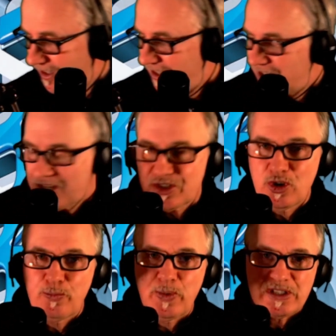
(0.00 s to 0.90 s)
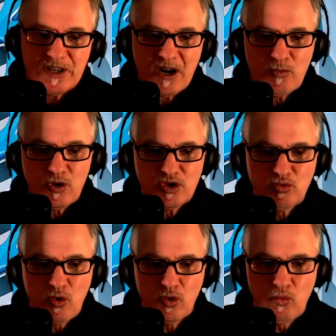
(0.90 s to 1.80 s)
Next up, Star Wars
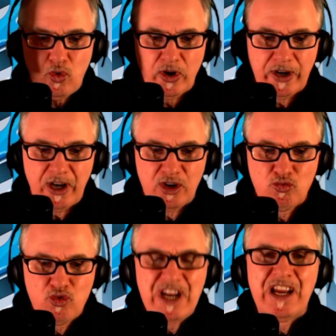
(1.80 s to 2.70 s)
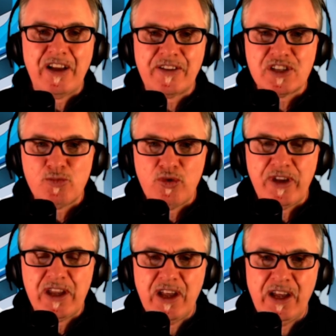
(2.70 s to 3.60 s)
Rogue One. I really like this
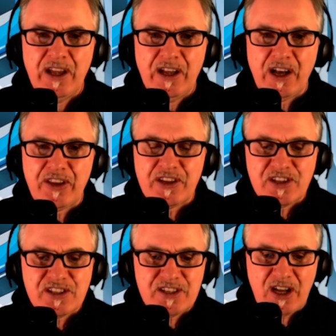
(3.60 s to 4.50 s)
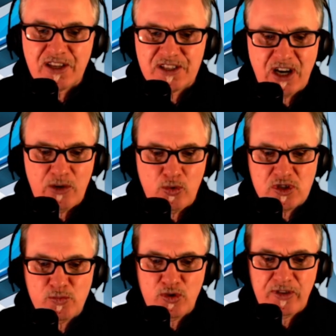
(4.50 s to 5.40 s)
movie. I think it's a solid Star Wars
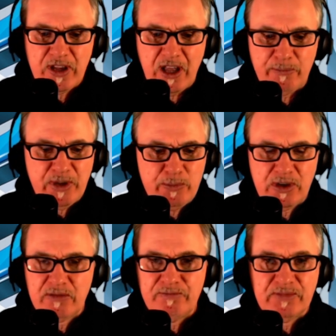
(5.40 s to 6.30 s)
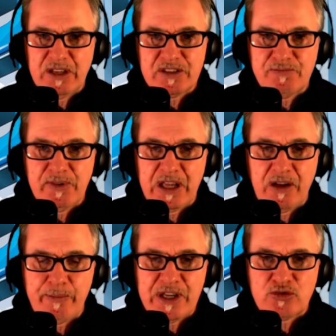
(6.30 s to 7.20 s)
movie. It
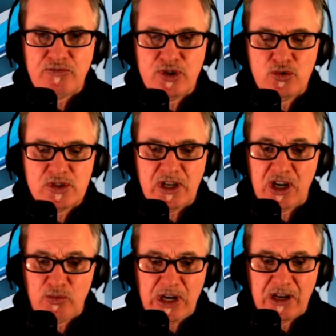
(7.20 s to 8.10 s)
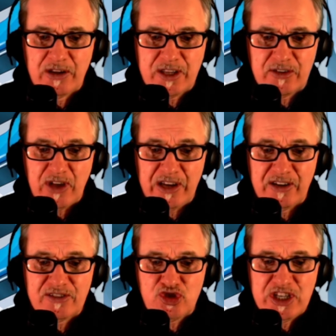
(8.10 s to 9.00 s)
got mixed reviews. I really like it. And
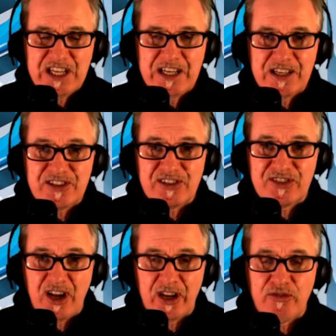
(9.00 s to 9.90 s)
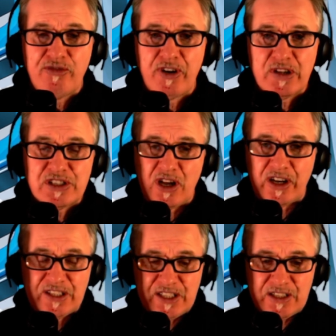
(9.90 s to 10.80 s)
the 3D in this is solid. Very solid
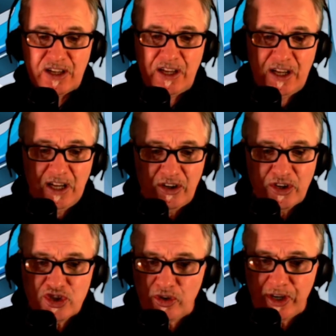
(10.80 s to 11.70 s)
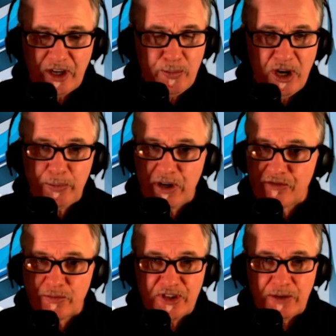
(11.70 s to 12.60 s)
indeed. I enjoy it. I pop it in
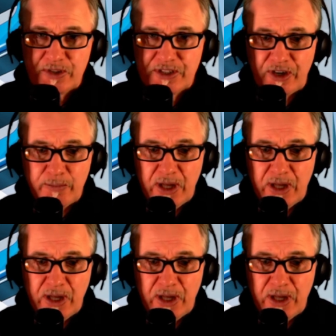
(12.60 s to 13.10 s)
from time to time.